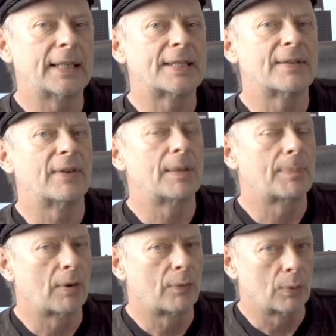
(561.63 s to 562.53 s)
It's a very
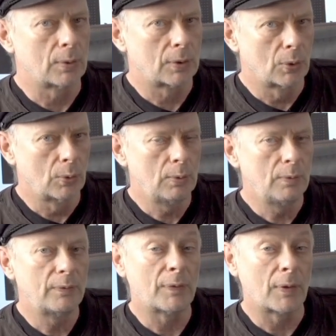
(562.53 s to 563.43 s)
powerful tool
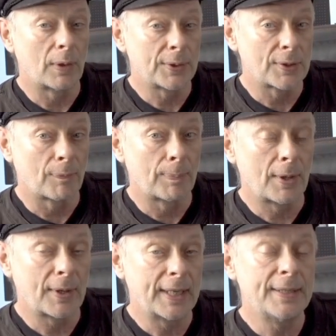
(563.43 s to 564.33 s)
with lots of
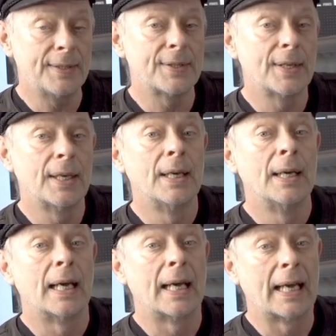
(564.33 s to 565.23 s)
plugins
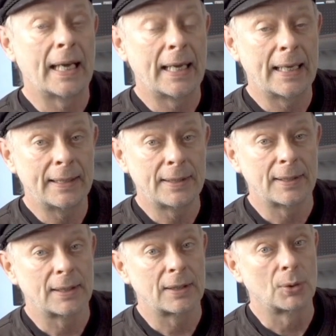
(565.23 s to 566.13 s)
and
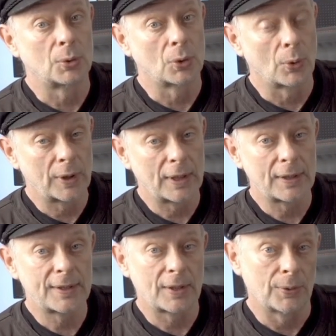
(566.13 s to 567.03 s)

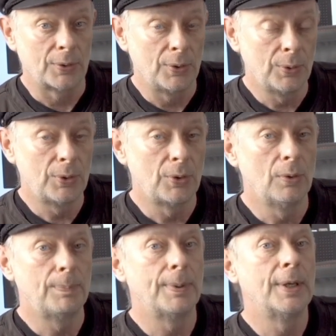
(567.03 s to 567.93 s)
tutorials on YouTube.